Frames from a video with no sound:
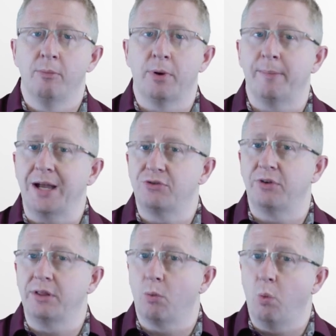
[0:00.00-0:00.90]
but
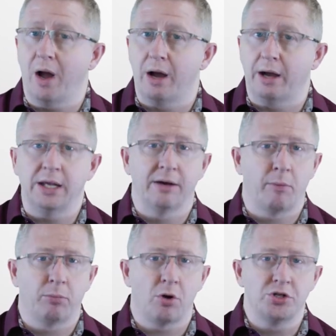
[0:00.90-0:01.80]
mastering the why of
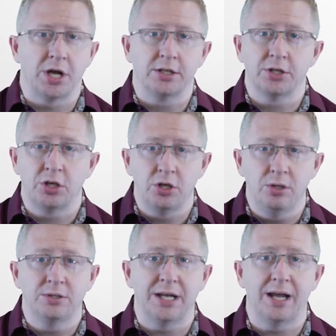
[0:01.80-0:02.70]
a project
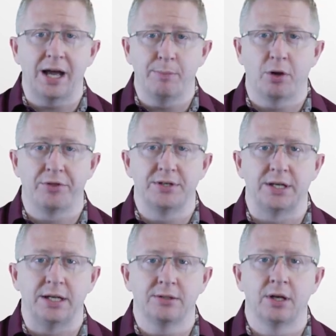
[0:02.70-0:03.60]
using
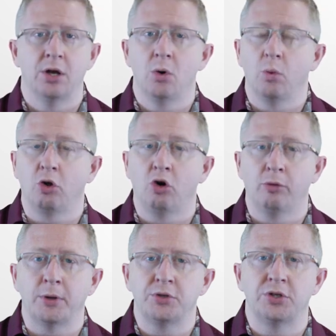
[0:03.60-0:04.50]
hypotheses will
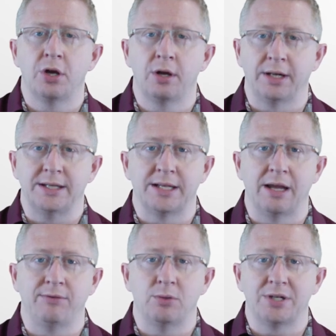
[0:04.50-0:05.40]
almost certainly
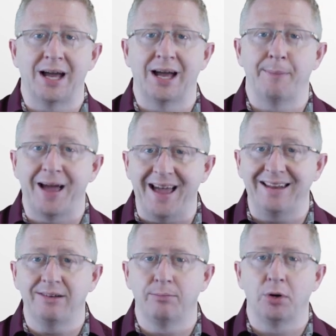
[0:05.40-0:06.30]
save you time
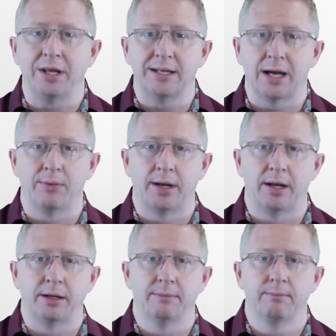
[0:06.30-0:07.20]
and money down the
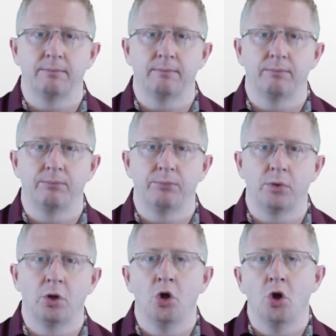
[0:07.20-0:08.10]
line.
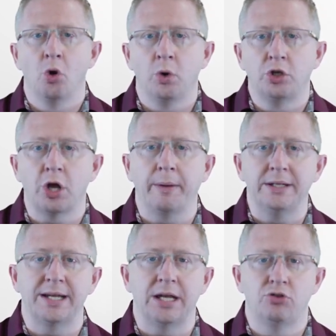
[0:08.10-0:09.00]
We're
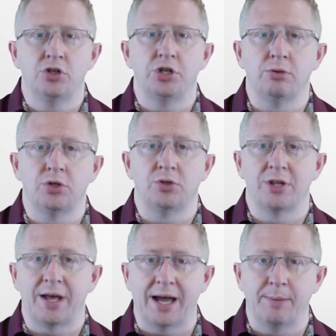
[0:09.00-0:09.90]
going to introduce you
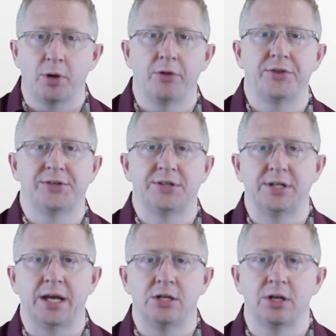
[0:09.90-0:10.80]
to the hypothesis
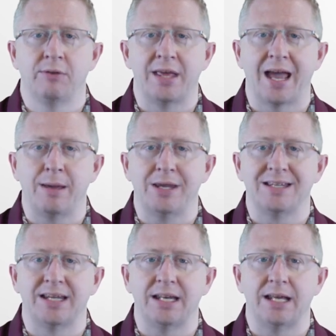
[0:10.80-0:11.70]
stage of the
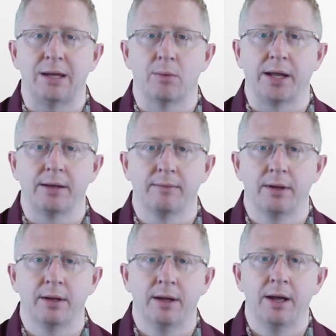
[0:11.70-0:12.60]
ABCDE way.
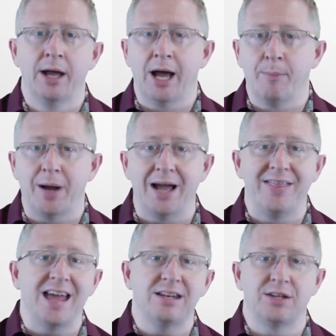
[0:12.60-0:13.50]
And by
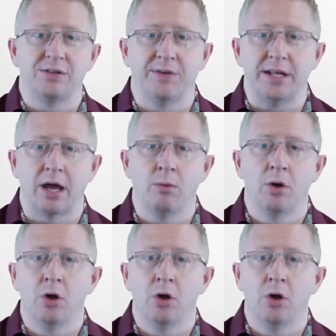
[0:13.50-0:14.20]
the end of this video,